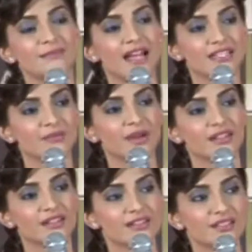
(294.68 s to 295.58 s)
matter whether
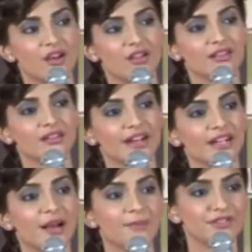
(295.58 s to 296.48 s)
it's on the red
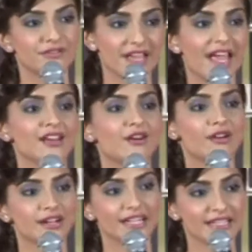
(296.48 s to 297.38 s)
carpet of Cannes
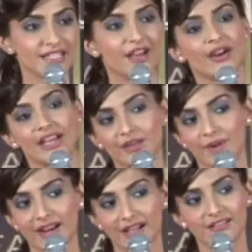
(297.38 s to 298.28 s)
or in India or
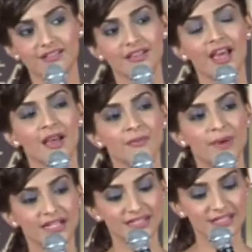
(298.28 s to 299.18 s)
anywhere else.
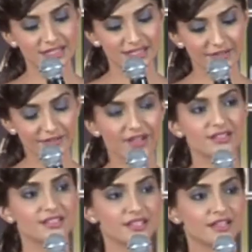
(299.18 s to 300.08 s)
But since the
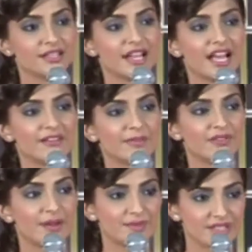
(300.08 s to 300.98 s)
first year that I've been
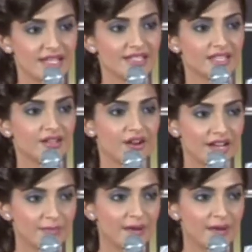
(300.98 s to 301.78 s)
representing L'Oréal